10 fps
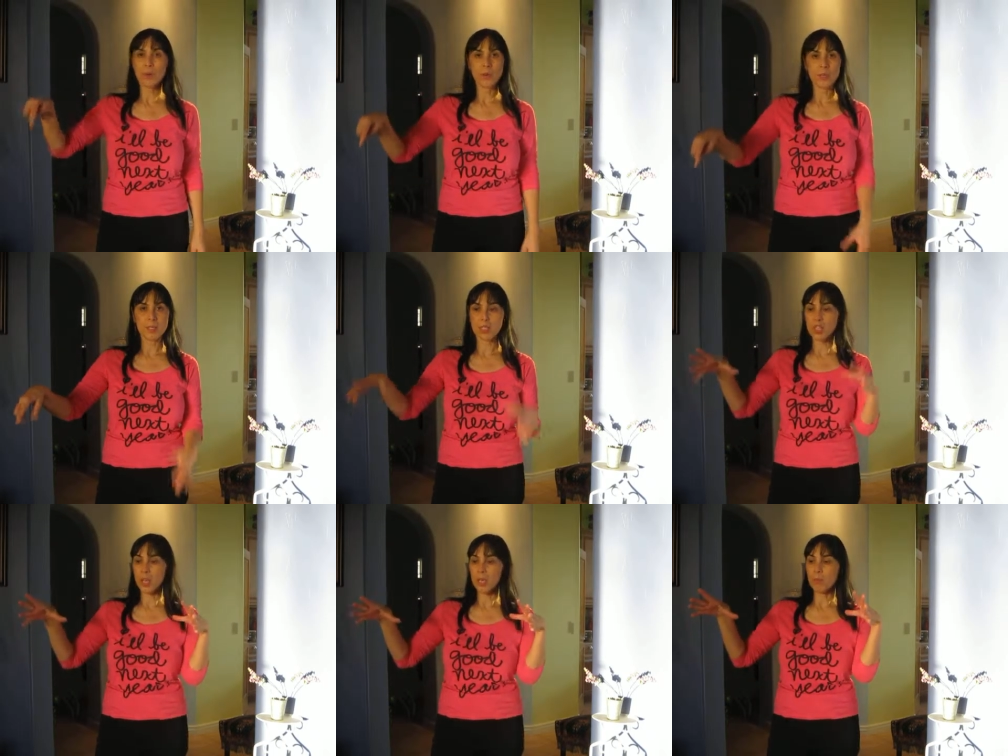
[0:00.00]
there is a
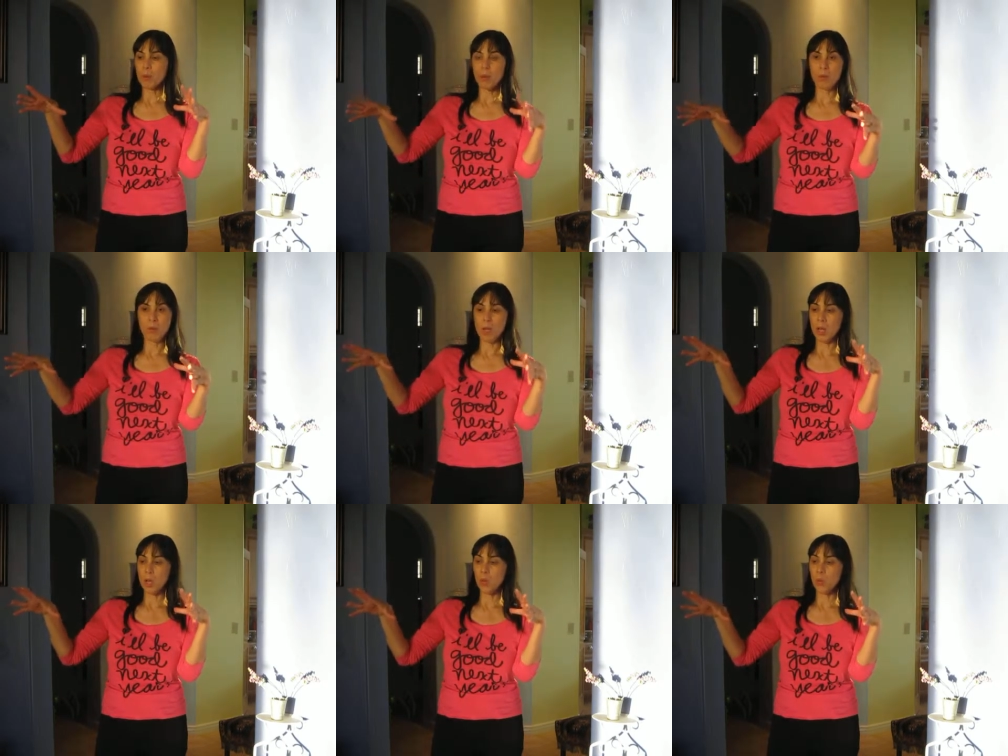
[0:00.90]
giant brown
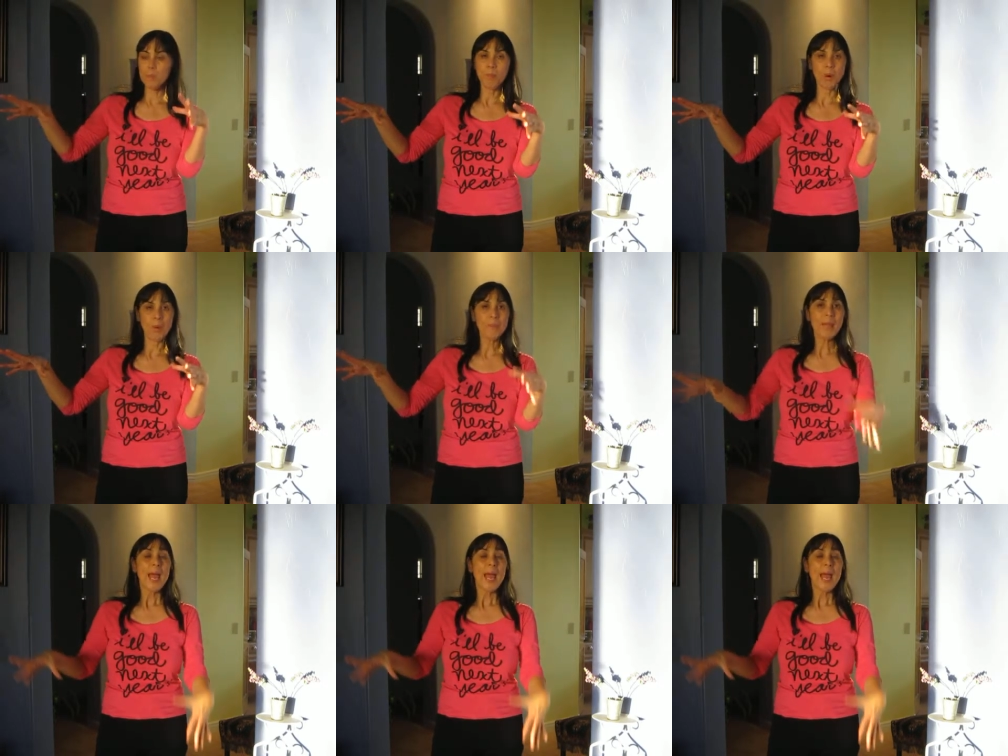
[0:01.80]
wooden bowl.